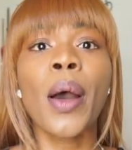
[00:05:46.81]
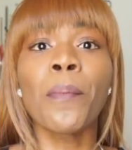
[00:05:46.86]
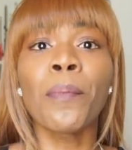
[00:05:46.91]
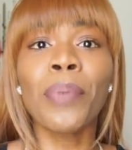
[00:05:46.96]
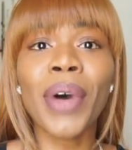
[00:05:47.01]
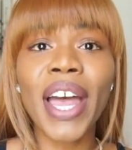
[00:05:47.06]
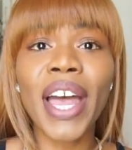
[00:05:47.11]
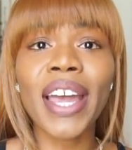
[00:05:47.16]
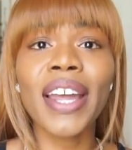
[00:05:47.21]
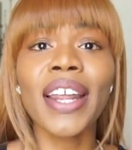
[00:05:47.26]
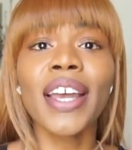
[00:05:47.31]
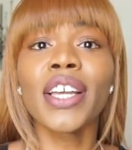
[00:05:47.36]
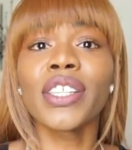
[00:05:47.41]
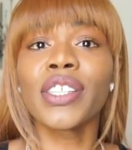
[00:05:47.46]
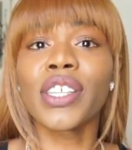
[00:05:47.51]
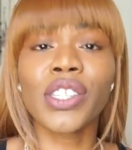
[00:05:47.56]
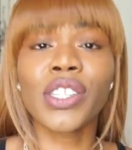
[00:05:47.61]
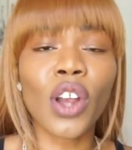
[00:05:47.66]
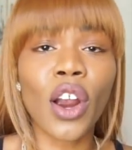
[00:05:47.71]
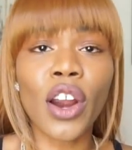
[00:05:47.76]
But
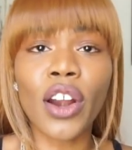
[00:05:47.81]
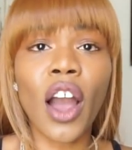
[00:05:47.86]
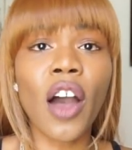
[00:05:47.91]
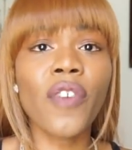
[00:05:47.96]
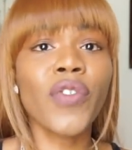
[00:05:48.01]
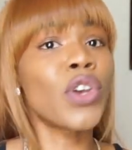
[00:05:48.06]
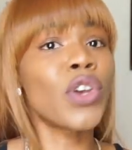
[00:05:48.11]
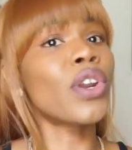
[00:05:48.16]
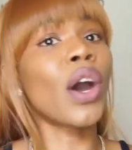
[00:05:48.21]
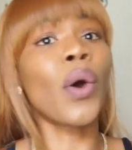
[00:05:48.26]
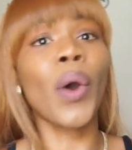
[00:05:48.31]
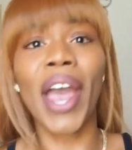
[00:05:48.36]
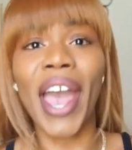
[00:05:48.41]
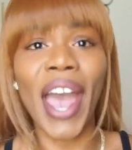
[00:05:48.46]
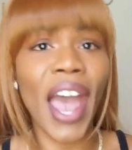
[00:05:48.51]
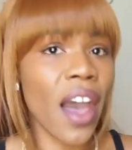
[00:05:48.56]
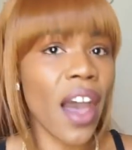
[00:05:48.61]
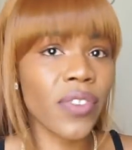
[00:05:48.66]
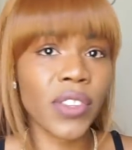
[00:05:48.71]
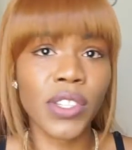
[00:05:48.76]
to start off, you don't
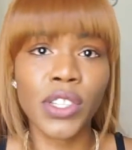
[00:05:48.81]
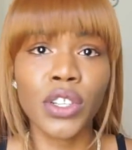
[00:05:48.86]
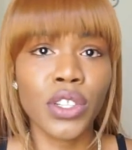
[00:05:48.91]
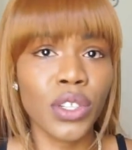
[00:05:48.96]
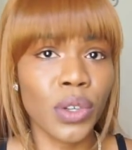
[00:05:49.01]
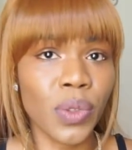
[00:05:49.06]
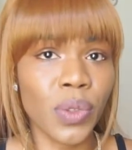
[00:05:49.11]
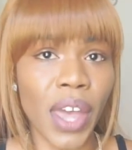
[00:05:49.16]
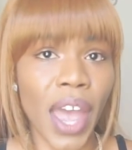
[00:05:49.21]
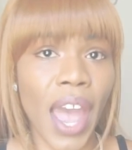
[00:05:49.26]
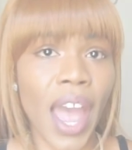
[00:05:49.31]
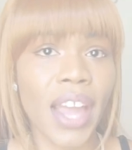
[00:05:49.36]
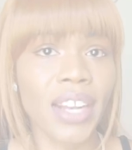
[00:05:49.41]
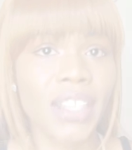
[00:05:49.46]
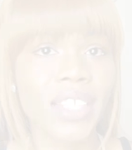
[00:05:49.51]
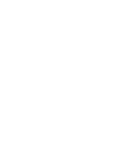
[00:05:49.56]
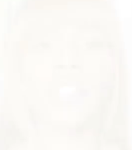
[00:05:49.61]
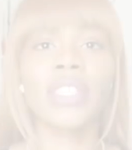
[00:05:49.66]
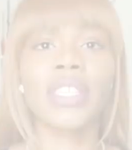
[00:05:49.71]
have to do that.